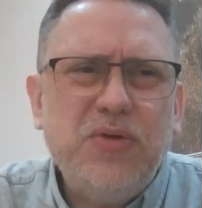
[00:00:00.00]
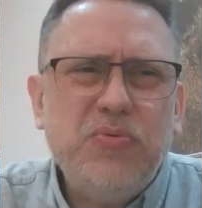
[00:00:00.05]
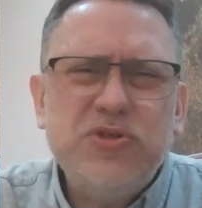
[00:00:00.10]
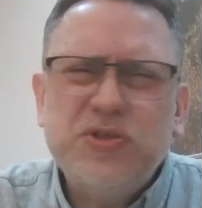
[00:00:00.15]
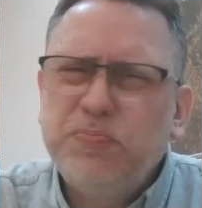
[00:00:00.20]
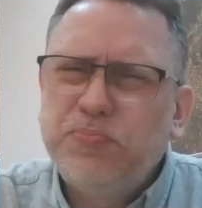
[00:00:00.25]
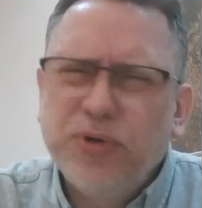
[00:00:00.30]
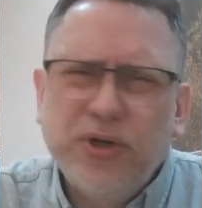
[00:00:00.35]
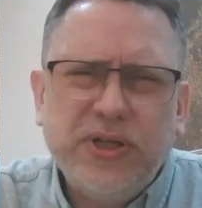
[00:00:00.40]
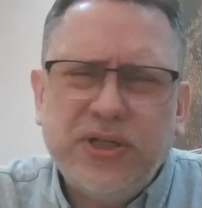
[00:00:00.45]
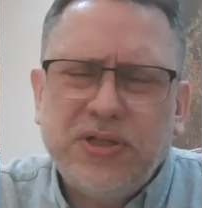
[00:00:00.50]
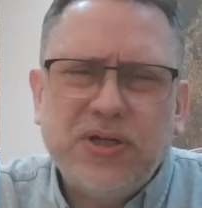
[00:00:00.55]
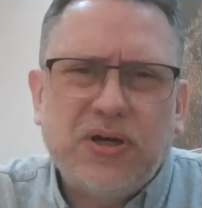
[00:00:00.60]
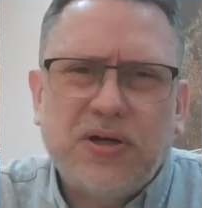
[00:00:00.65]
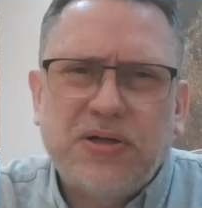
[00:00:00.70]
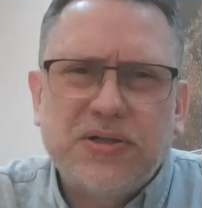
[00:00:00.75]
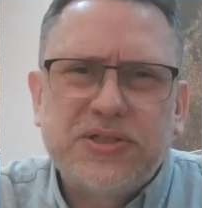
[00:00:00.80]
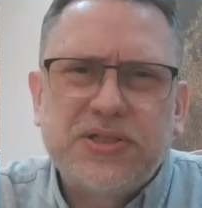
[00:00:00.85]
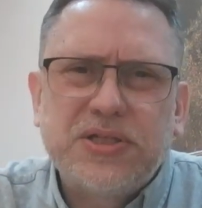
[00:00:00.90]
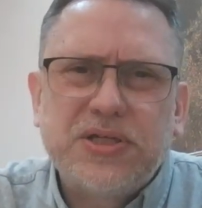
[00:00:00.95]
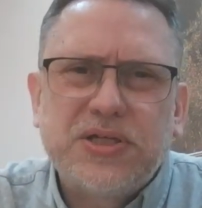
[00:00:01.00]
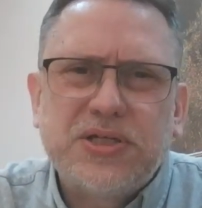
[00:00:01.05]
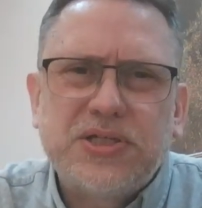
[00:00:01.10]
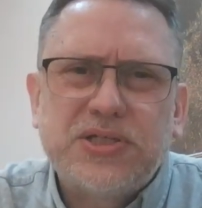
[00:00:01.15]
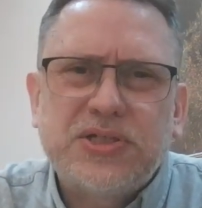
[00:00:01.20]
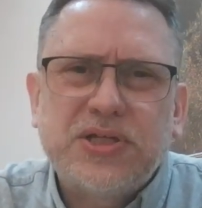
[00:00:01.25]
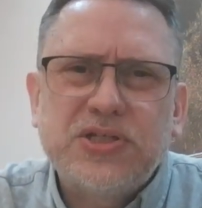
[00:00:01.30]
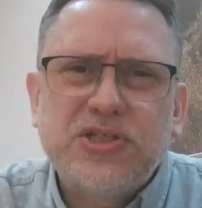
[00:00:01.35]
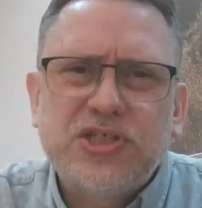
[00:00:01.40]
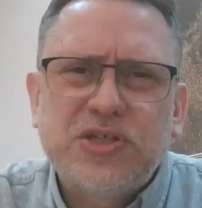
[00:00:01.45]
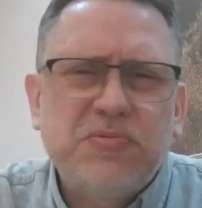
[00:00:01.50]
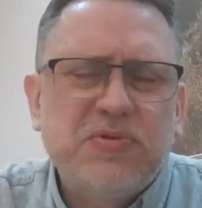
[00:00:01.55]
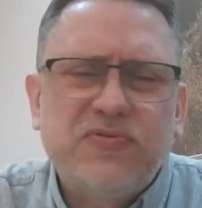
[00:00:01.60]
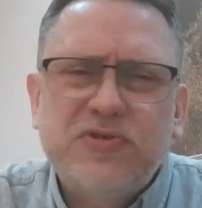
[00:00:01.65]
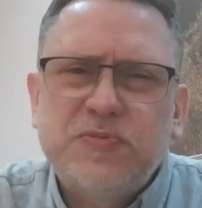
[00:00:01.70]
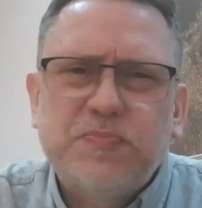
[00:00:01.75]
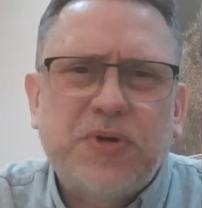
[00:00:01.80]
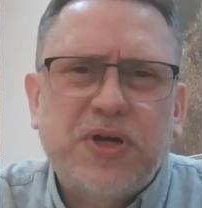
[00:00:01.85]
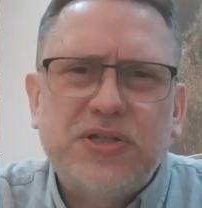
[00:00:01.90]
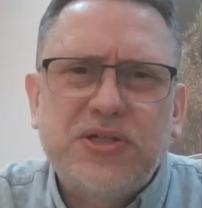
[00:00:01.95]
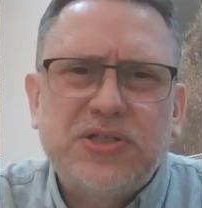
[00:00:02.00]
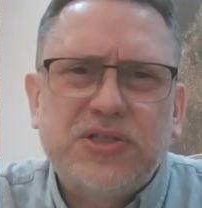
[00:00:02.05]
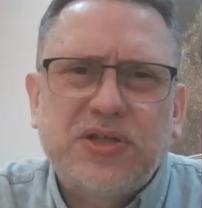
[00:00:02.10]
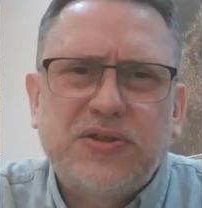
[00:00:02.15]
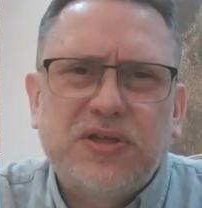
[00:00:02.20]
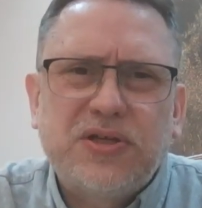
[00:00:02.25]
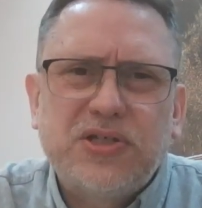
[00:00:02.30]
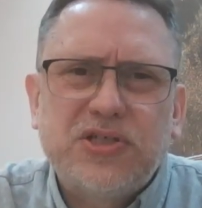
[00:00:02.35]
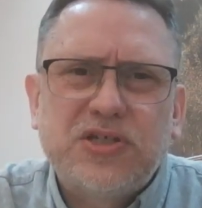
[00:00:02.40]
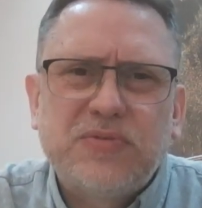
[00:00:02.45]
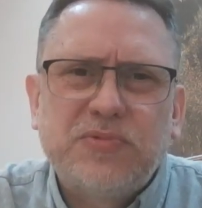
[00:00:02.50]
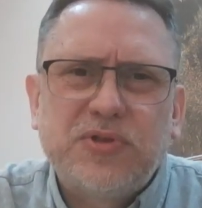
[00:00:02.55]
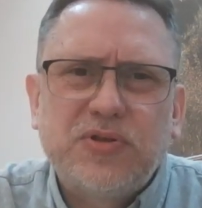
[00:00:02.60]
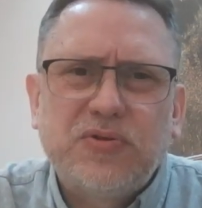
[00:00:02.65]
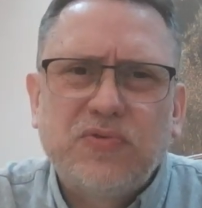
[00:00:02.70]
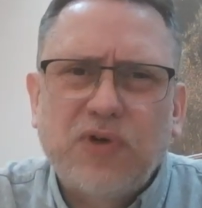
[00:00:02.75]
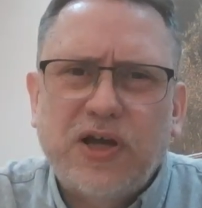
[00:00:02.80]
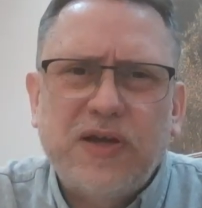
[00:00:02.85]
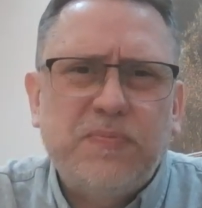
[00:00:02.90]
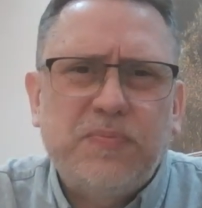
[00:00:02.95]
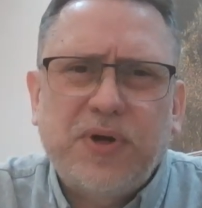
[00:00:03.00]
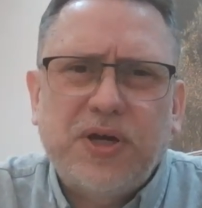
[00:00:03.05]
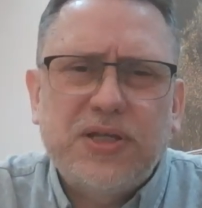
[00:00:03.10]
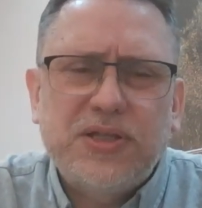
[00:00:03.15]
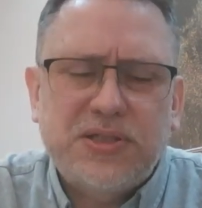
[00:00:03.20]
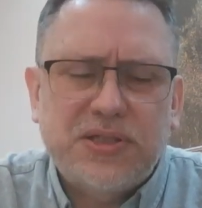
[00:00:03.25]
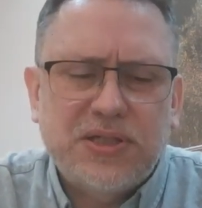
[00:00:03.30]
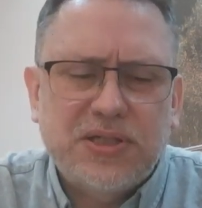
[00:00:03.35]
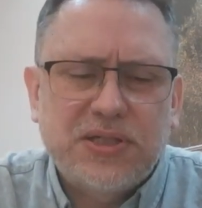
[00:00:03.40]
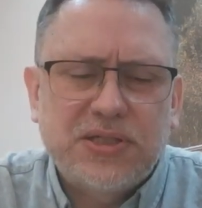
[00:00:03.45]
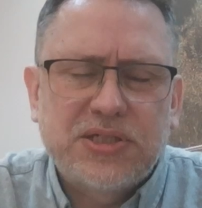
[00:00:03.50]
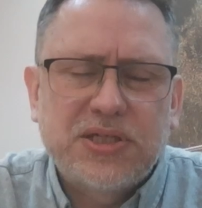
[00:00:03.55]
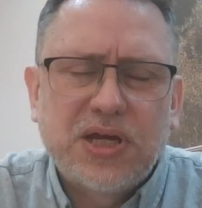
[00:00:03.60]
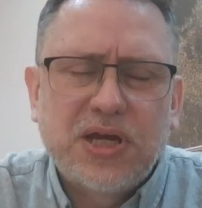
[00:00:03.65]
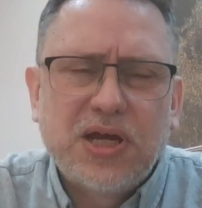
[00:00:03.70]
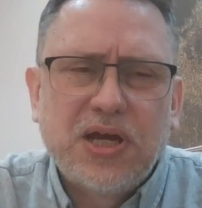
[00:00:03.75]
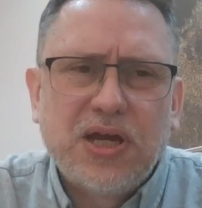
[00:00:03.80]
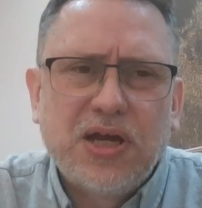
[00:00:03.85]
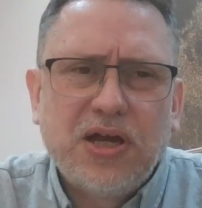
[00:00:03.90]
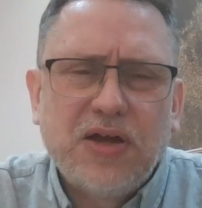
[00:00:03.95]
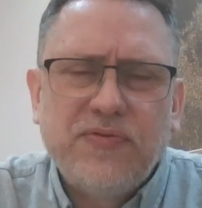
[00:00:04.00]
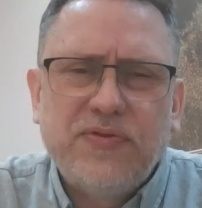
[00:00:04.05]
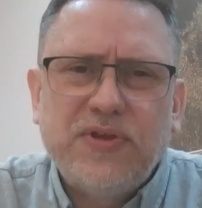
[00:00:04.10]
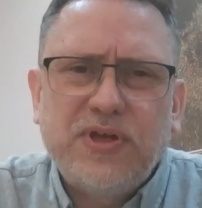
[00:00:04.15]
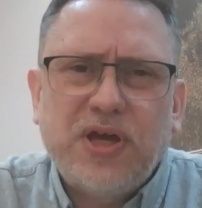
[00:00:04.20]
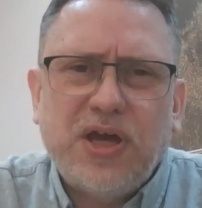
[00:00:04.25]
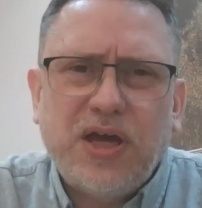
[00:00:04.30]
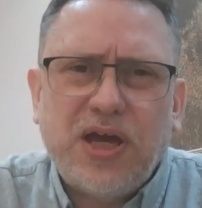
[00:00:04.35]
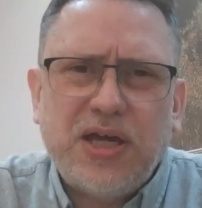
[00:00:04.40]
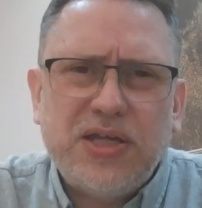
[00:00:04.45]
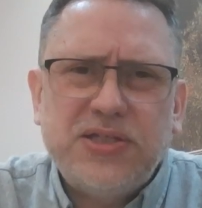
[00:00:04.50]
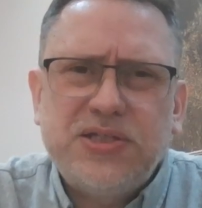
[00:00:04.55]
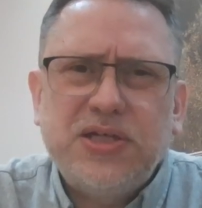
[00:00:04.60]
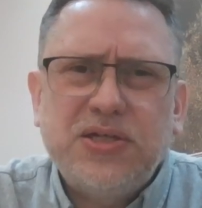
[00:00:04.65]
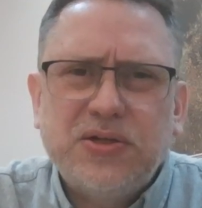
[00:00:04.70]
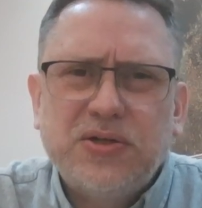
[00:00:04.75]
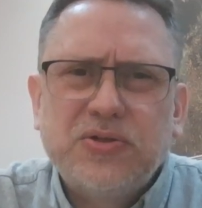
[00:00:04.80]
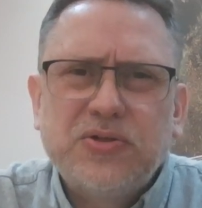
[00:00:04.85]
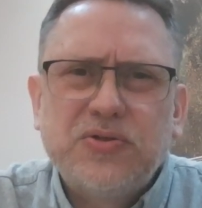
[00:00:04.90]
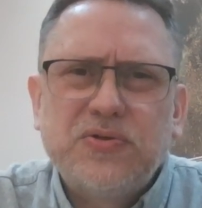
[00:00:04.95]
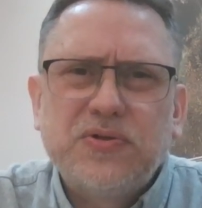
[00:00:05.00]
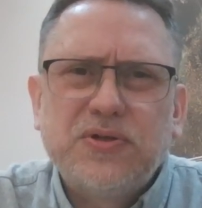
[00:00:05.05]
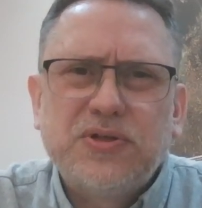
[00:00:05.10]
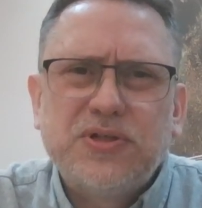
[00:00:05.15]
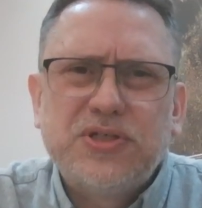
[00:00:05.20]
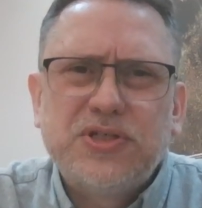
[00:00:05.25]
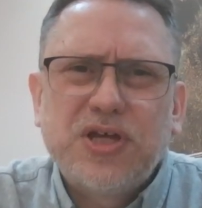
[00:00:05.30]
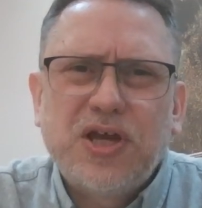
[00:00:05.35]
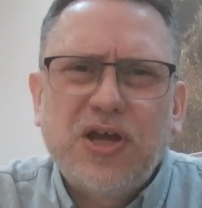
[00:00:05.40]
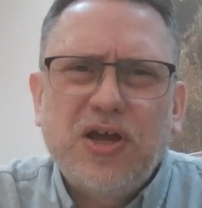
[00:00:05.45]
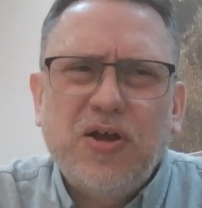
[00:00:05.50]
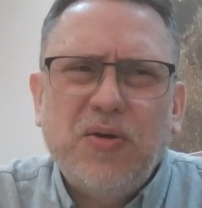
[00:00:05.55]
was a brilliant artist, and some of his paintings I think are some of the great paintings of the 1800s.